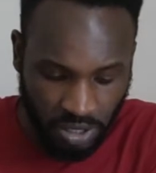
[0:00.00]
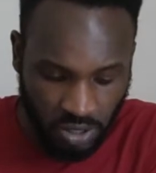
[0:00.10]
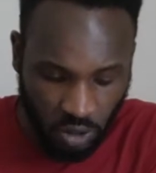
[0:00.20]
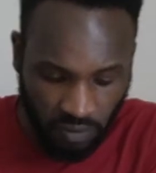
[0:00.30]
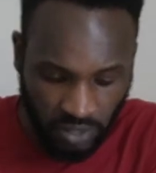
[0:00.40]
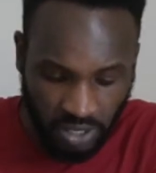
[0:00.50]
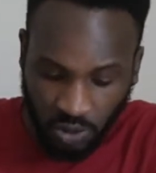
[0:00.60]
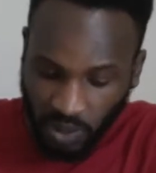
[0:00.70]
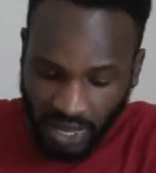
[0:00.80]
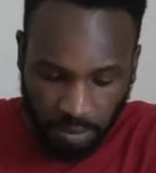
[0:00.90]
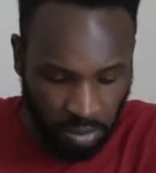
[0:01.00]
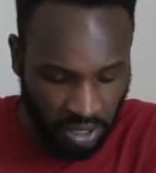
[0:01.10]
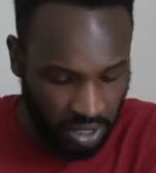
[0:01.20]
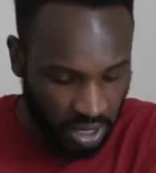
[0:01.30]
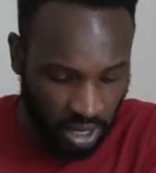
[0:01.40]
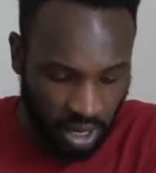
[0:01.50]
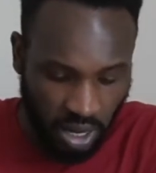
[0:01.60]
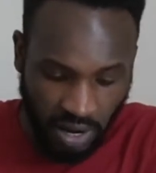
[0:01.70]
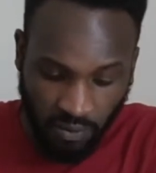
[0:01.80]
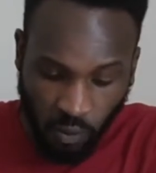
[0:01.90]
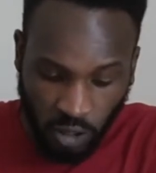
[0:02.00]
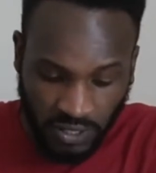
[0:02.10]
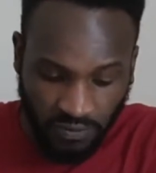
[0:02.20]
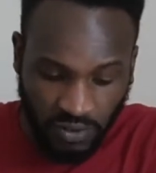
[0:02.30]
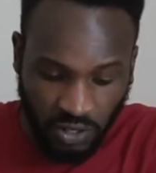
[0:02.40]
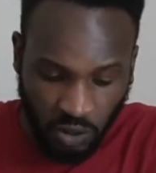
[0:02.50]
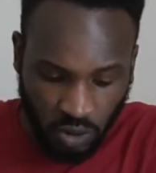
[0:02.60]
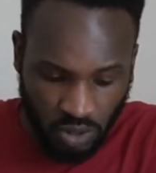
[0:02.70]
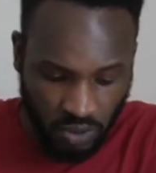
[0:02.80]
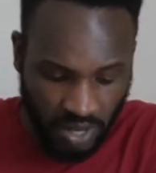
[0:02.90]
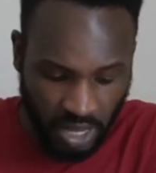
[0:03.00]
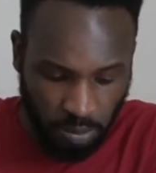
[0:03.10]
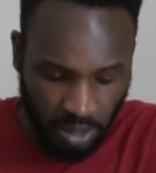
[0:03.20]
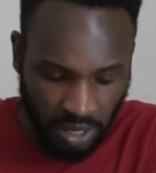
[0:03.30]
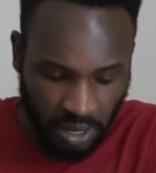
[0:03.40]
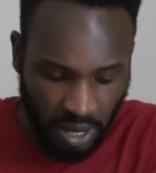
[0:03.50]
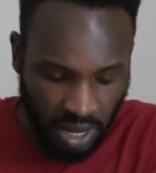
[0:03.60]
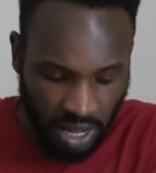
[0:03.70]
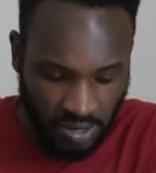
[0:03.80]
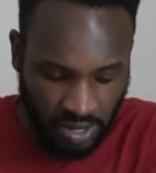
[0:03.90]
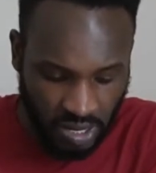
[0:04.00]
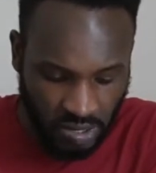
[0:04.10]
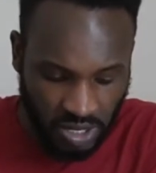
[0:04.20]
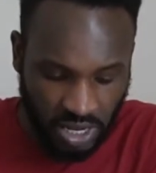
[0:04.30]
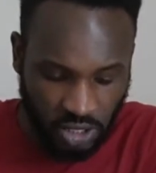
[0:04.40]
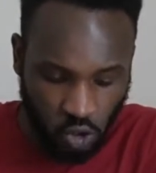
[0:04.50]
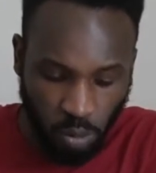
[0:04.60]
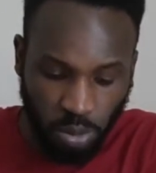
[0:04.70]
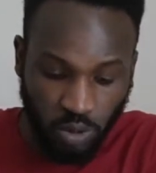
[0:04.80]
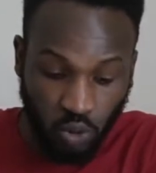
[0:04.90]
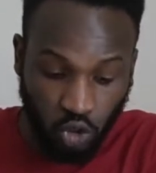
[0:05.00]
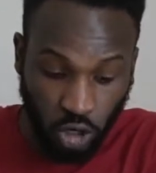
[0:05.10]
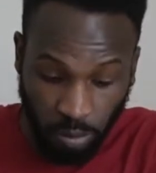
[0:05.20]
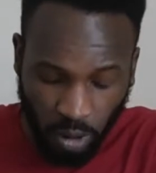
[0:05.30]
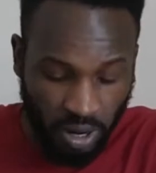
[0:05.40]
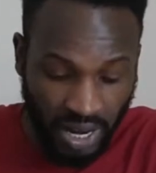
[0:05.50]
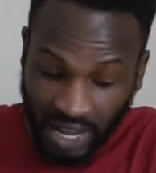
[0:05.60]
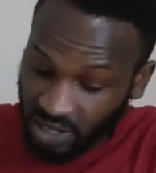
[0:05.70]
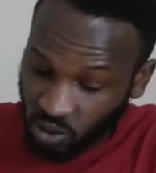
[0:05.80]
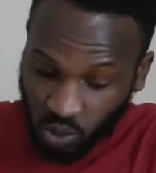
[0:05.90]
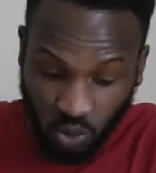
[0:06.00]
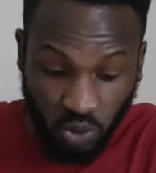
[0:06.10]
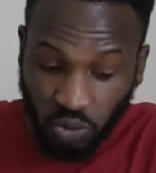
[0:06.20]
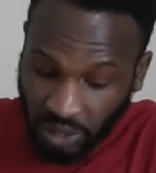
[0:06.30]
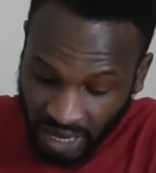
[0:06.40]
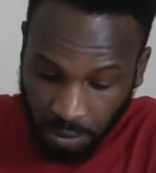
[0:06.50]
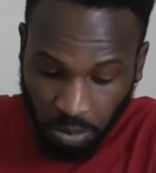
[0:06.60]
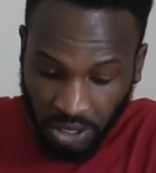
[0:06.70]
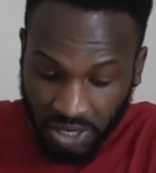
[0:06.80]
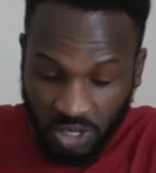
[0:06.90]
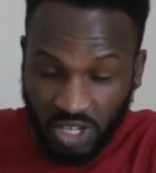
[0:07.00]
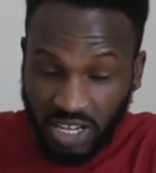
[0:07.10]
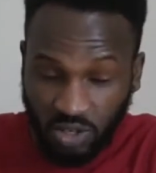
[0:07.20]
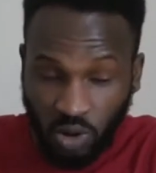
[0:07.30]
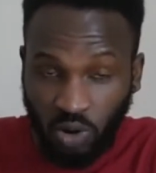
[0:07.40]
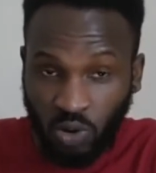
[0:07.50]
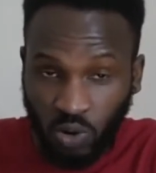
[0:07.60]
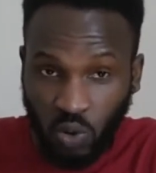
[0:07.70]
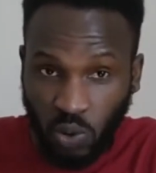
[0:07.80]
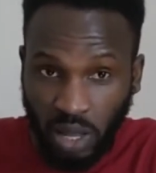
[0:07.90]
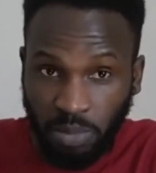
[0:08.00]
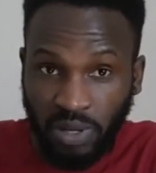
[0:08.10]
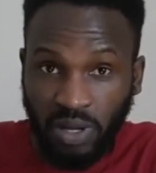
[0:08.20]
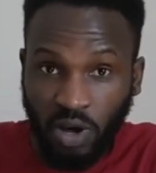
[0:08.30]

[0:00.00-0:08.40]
surveys, you get paid, watch videos, you get paid. As you can see here, you shop online too, you get paid. Search on Google Web,